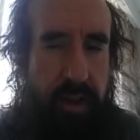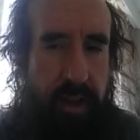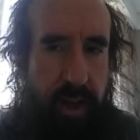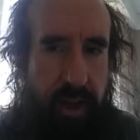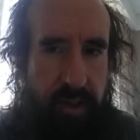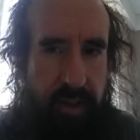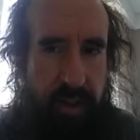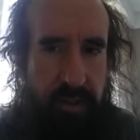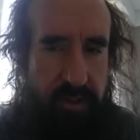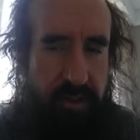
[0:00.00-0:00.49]

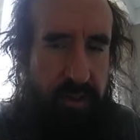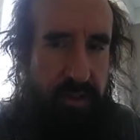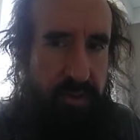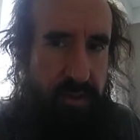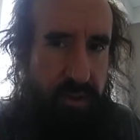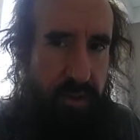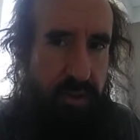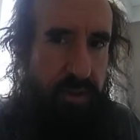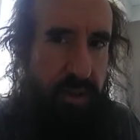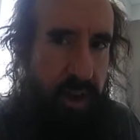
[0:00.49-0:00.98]
And that's these
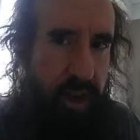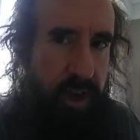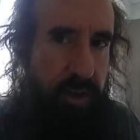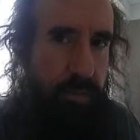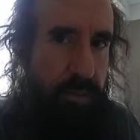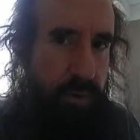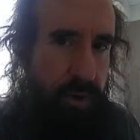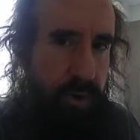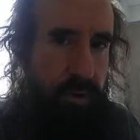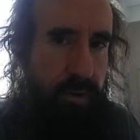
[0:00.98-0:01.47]
sort of a
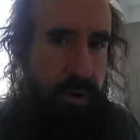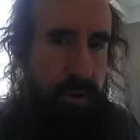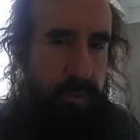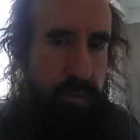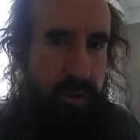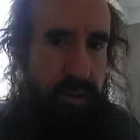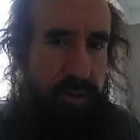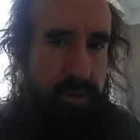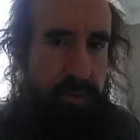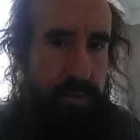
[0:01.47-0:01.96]
priori
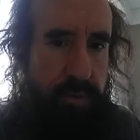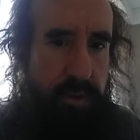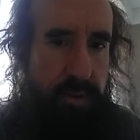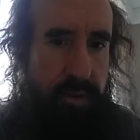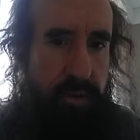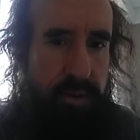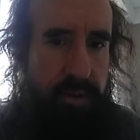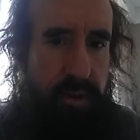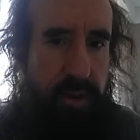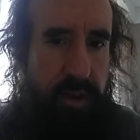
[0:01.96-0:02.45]

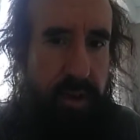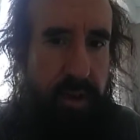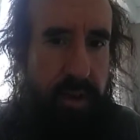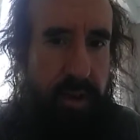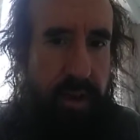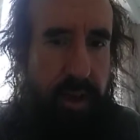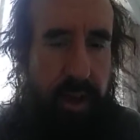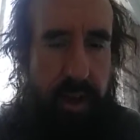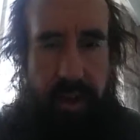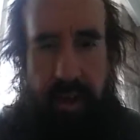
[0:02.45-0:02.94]
principles.
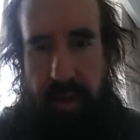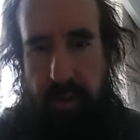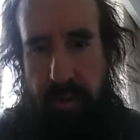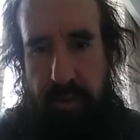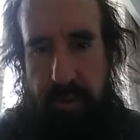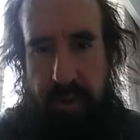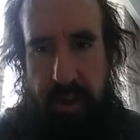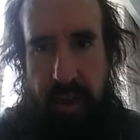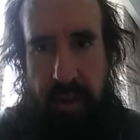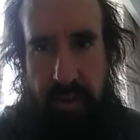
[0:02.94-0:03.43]
And he'll
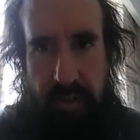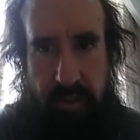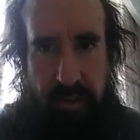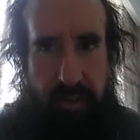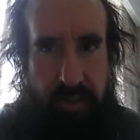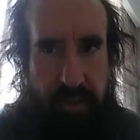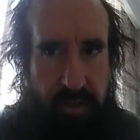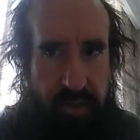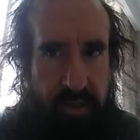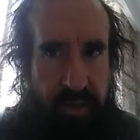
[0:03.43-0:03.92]
say
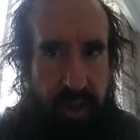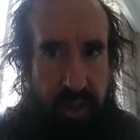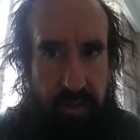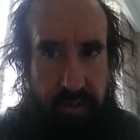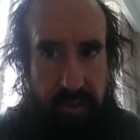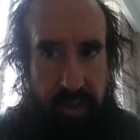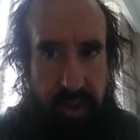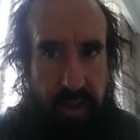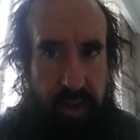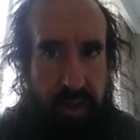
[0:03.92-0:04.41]
it's
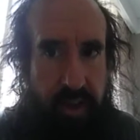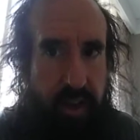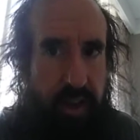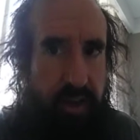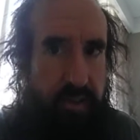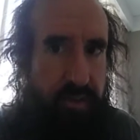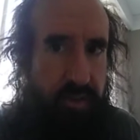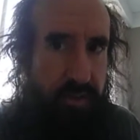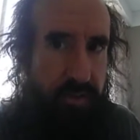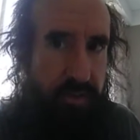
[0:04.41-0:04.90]
things like
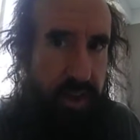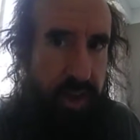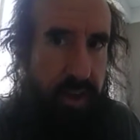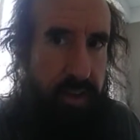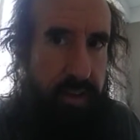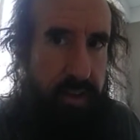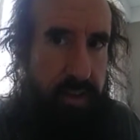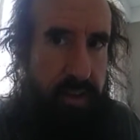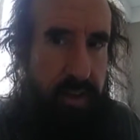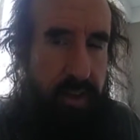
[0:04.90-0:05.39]
cause and effect,
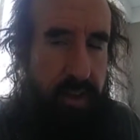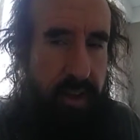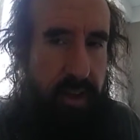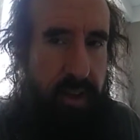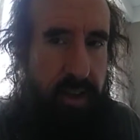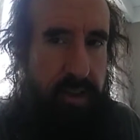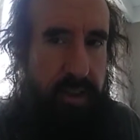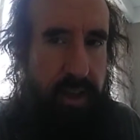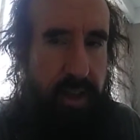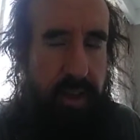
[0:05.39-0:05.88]

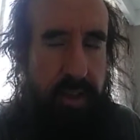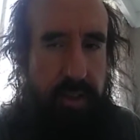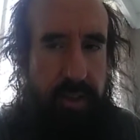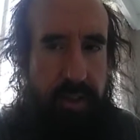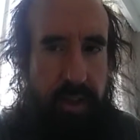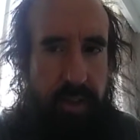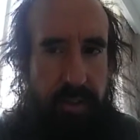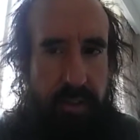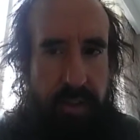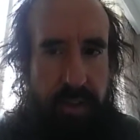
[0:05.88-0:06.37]

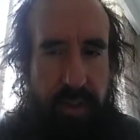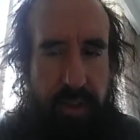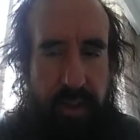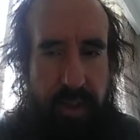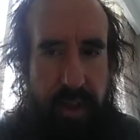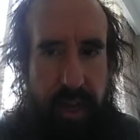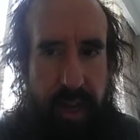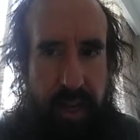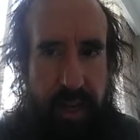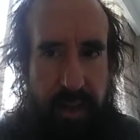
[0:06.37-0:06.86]
that
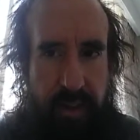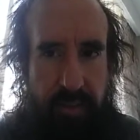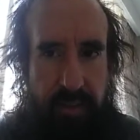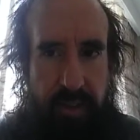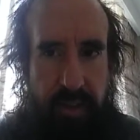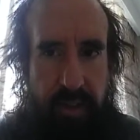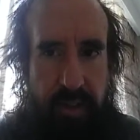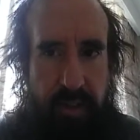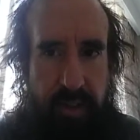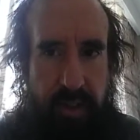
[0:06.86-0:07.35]
the idea of
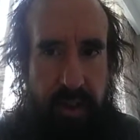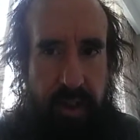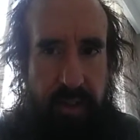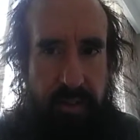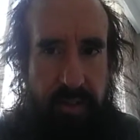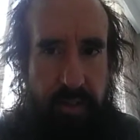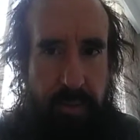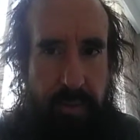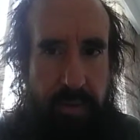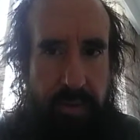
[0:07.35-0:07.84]
the
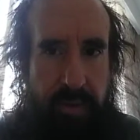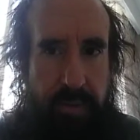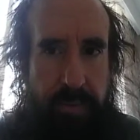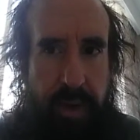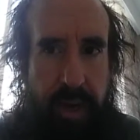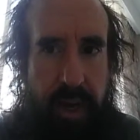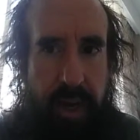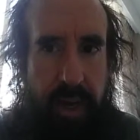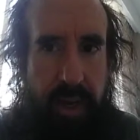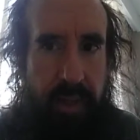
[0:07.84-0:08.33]
concept of the
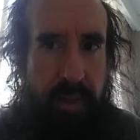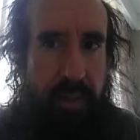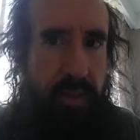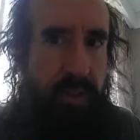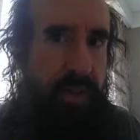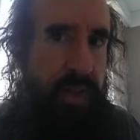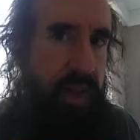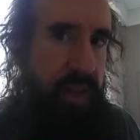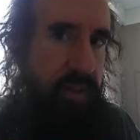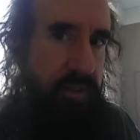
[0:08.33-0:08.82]
mind, the
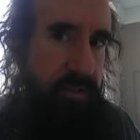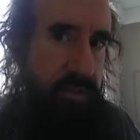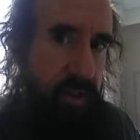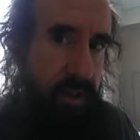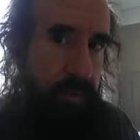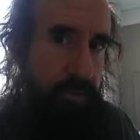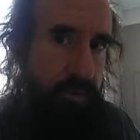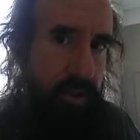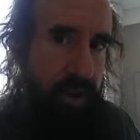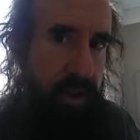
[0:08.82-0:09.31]
thinking
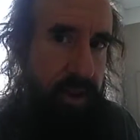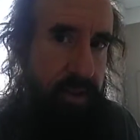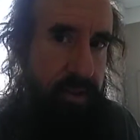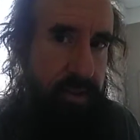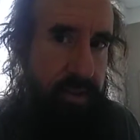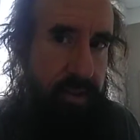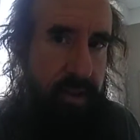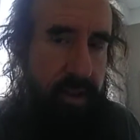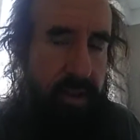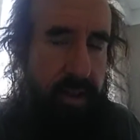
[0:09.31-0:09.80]

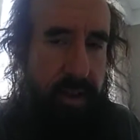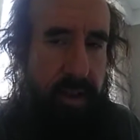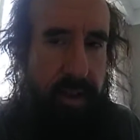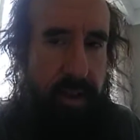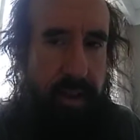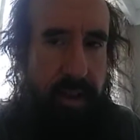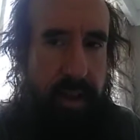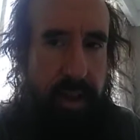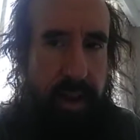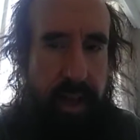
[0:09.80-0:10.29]
subject,
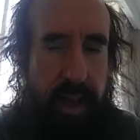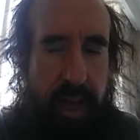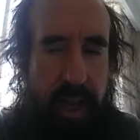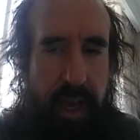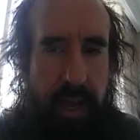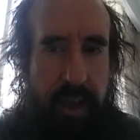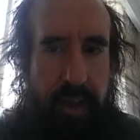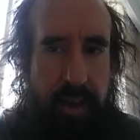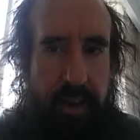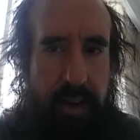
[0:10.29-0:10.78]

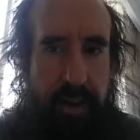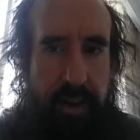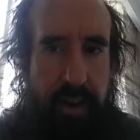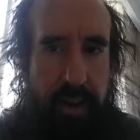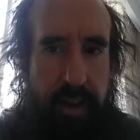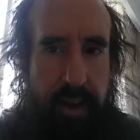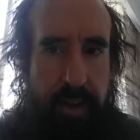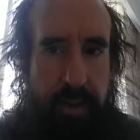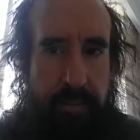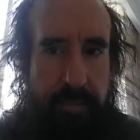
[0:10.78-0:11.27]
and
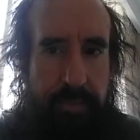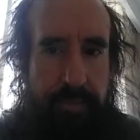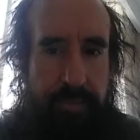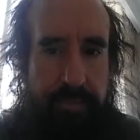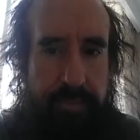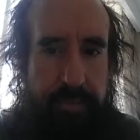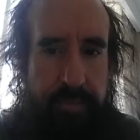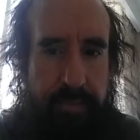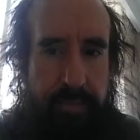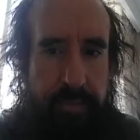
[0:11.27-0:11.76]

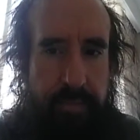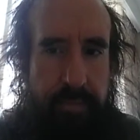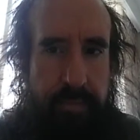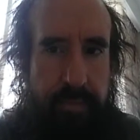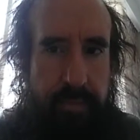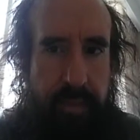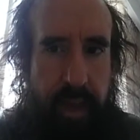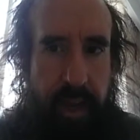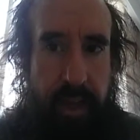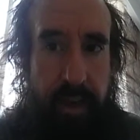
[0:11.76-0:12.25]

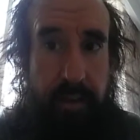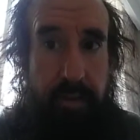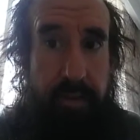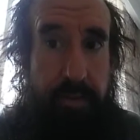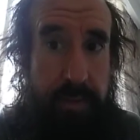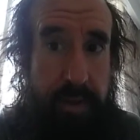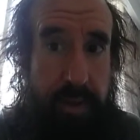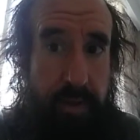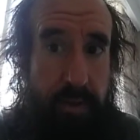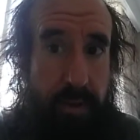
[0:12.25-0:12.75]
of the
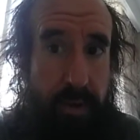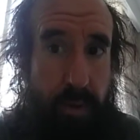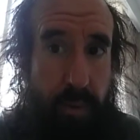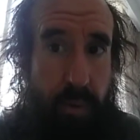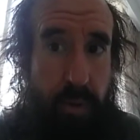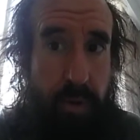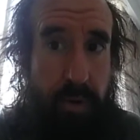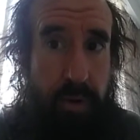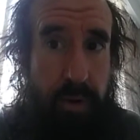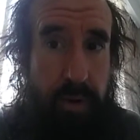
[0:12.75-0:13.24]
material
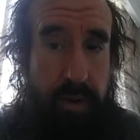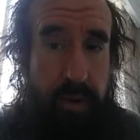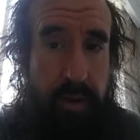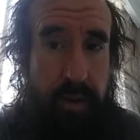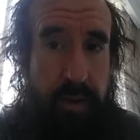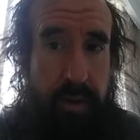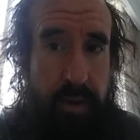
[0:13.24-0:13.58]
world.